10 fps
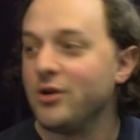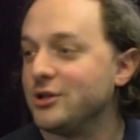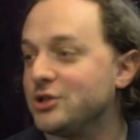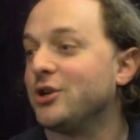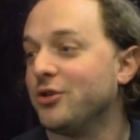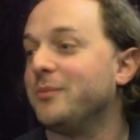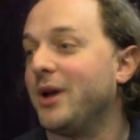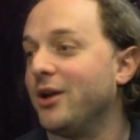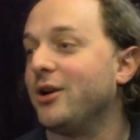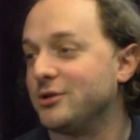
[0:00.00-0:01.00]
has shilled
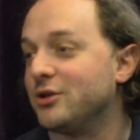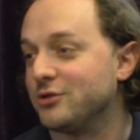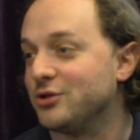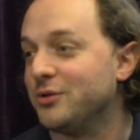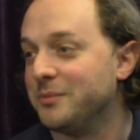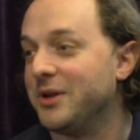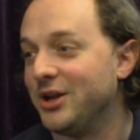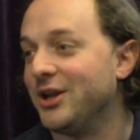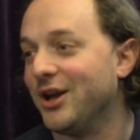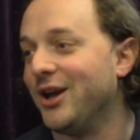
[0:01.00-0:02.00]
about our social
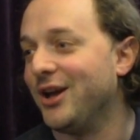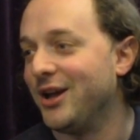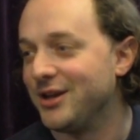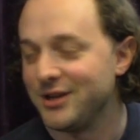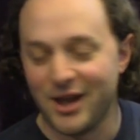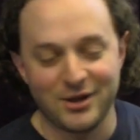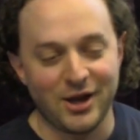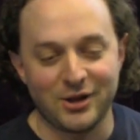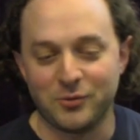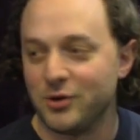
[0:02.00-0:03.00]
media and, and
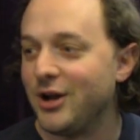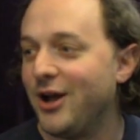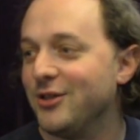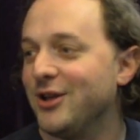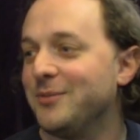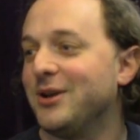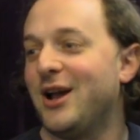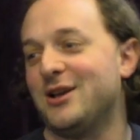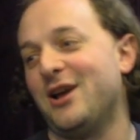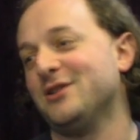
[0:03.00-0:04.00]
getting the word out there. But
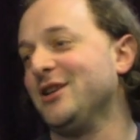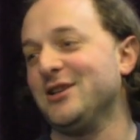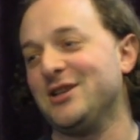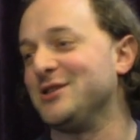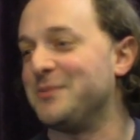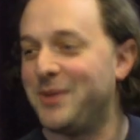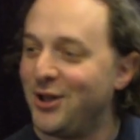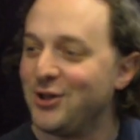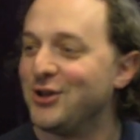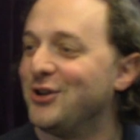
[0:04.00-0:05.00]
I, I guess as the
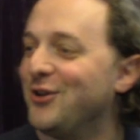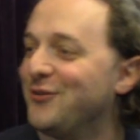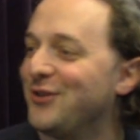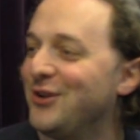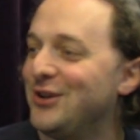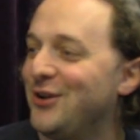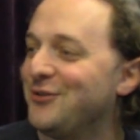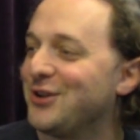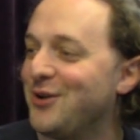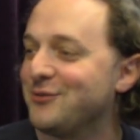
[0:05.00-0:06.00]
paladin of the of
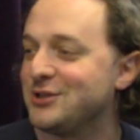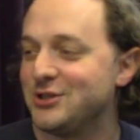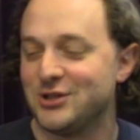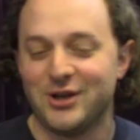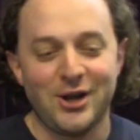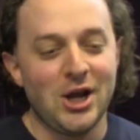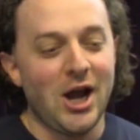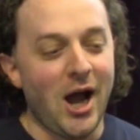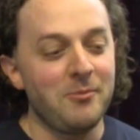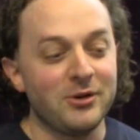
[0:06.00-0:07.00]
the conversation,
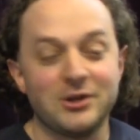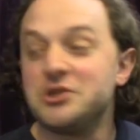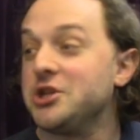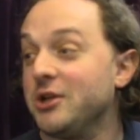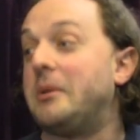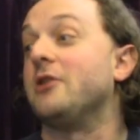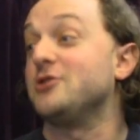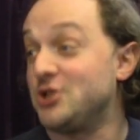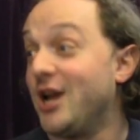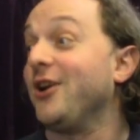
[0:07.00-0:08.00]
I'm going to shill about
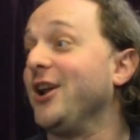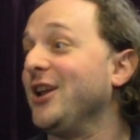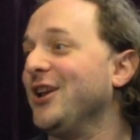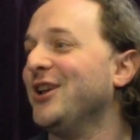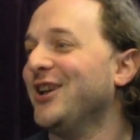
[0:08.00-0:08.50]
charity.